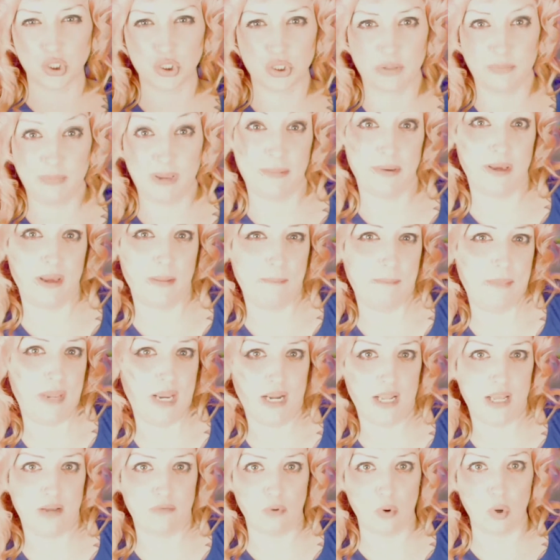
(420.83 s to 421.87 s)
So maybe a
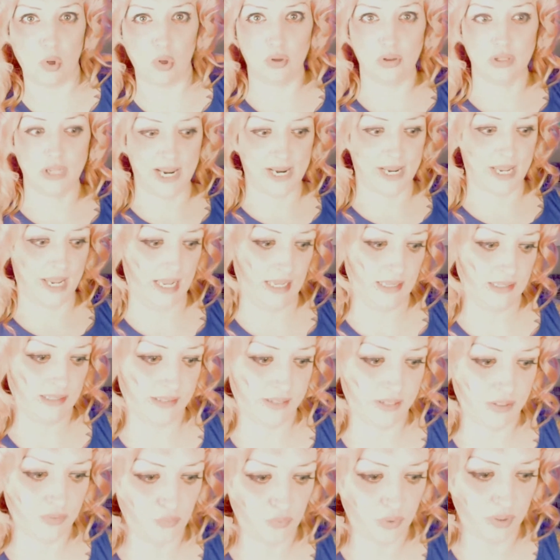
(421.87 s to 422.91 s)
mini roll, I
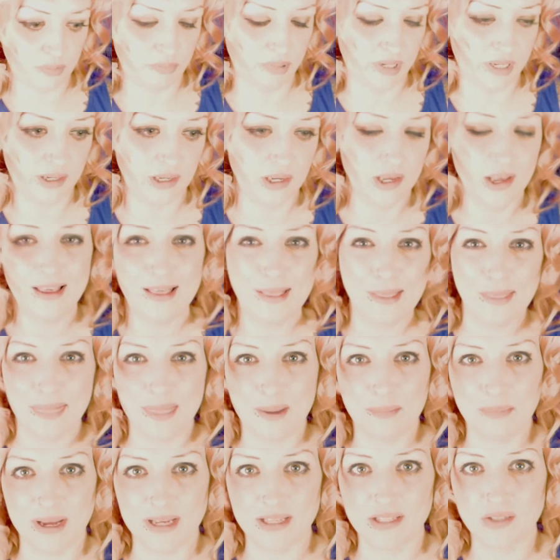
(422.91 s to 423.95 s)
guess, would be the
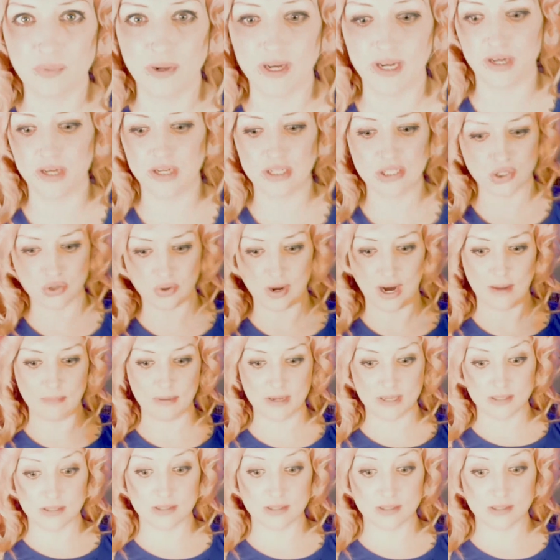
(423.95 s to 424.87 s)
best way to describe it.